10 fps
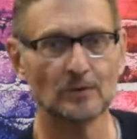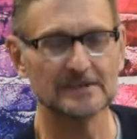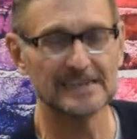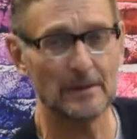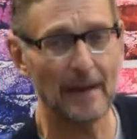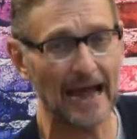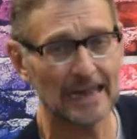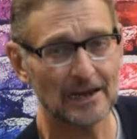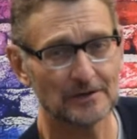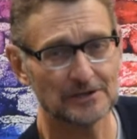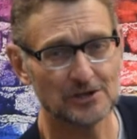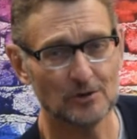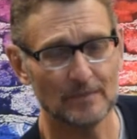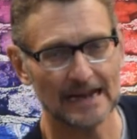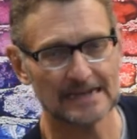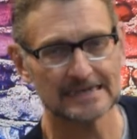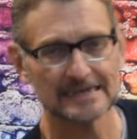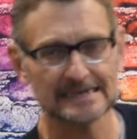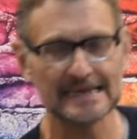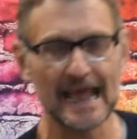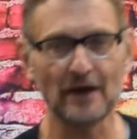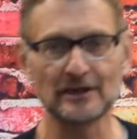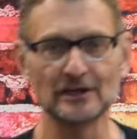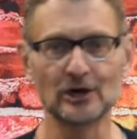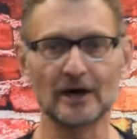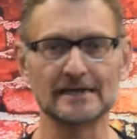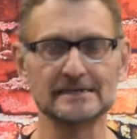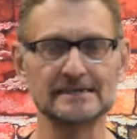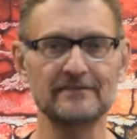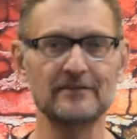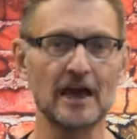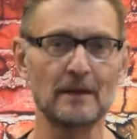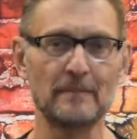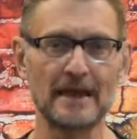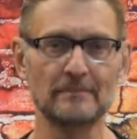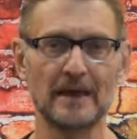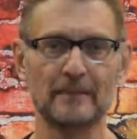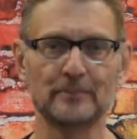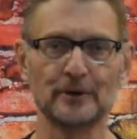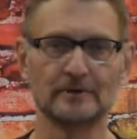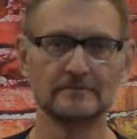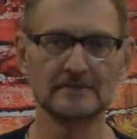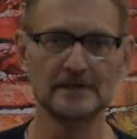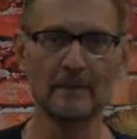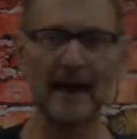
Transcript: We'll see you back here in two minutes. Let's see how you look and see if you got a pen and paper. See you